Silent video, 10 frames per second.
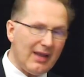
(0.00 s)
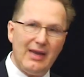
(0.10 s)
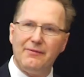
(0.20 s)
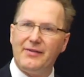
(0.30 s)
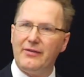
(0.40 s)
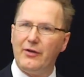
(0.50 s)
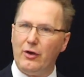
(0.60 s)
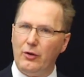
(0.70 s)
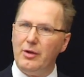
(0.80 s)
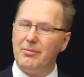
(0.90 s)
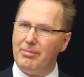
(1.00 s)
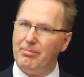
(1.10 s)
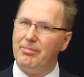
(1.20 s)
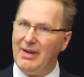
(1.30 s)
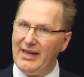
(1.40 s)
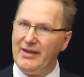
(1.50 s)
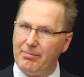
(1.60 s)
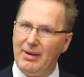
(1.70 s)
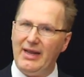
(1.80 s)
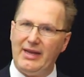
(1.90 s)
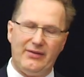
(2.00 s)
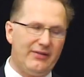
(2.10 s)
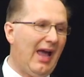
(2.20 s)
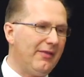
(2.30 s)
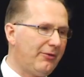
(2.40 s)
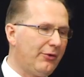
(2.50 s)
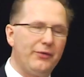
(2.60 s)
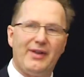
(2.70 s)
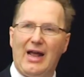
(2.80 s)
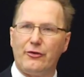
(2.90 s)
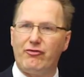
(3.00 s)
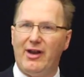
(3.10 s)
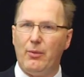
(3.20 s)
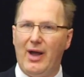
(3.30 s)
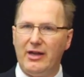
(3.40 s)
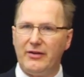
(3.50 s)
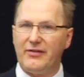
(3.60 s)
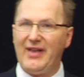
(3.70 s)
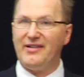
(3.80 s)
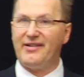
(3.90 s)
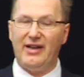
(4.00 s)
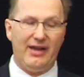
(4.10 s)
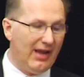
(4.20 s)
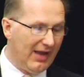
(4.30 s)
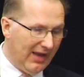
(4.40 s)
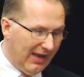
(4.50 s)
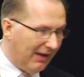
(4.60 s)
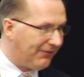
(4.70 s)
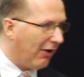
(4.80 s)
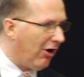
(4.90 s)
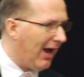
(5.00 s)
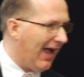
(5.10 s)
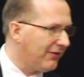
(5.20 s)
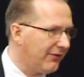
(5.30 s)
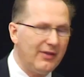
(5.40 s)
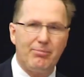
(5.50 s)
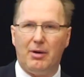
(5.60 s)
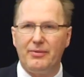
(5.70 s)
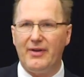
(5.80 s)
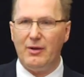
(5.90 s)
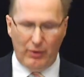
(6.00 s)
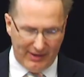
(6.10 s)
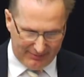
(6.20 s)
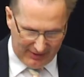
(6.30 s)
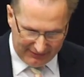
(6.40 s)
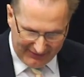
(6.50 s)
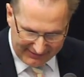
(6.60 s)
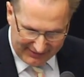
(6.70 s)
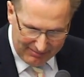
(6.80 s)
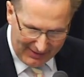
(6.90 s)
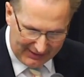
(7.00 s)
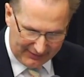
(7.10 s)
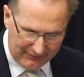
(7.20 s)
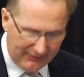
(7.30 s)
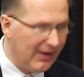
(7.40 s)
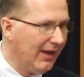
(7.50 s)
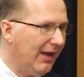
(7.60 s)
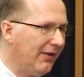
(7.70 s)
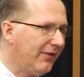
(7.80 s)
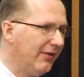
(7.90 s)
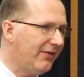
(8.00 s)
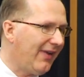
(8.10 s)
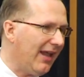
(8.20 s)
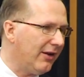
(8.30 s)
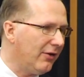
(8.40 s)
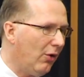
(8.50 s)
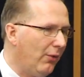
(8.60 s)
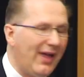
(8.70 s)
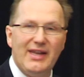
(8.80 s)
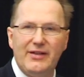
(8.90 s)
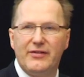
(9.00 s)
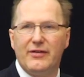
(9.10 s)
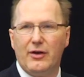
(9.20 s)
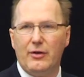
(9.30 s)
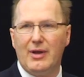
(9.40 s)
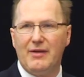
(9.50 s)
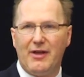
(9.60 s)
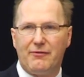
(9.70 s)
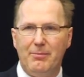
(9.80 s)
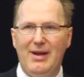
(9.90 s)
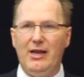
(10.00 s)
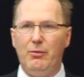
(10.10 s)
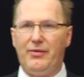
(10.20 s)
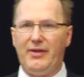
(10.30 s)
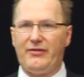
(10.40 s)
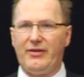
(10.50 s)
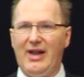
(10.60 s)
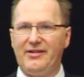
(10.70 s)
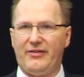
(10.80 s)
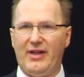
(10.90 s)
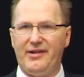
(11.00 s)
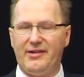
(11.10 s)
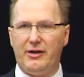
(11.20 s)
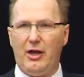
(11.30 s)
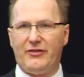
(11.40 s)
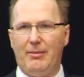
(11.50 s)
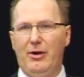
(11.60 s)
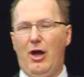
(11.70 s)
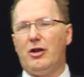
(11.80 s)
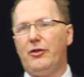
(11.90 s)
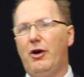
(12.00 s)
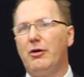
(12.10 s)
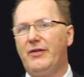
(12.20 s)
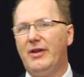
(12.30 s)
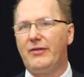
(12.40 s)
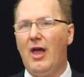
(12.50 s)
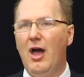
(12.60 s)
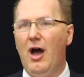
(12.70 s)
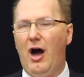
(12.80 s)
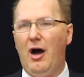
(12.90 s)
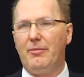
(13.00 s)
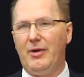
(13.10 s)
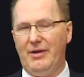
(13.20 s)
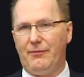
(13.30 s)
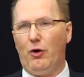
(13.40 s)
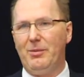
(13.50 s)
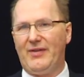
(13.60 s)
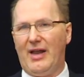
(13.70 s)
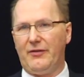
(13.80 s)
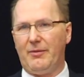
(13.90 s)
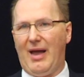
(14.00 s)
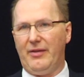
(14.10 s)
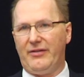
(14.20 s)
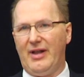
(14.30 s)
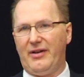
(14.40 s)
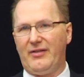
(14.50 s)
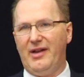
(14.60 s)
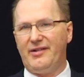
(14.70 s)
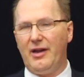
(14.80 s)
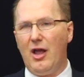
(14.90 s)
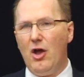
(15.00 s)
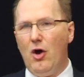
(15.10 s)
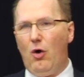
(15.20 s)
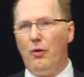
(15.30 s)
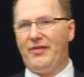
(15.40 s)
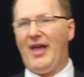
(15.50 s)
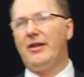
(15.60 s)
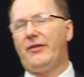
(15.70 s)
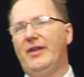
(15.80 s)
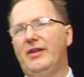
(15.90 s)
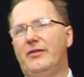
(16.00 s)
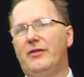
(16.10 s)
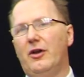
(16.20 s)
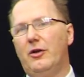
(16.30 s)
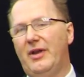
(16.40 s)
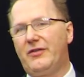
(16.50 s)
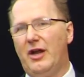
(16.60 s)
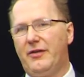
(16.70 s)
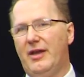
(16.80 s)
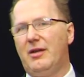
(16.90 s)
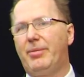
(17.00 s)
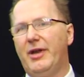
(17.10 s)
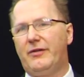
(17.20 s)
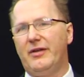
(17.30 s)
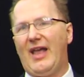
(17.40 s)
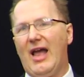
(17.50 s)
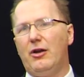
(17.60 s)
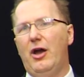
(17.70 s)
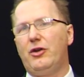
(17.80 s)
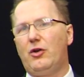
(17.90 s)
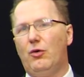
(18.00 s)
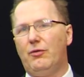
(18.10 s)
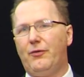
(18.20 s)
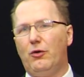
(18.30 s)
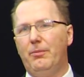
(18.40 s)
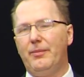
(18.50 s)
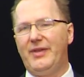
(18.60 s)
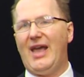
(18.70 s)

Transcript: if they do, please get them sorted out straight away, because essentially, if there are hazards in the property, what it essentially means is that the tenant, all they need to do, if they're familiar with this legislation, I know some local authorities are informing tenants about this legislation, all the tenants need to do is go to their computer, download a court form, the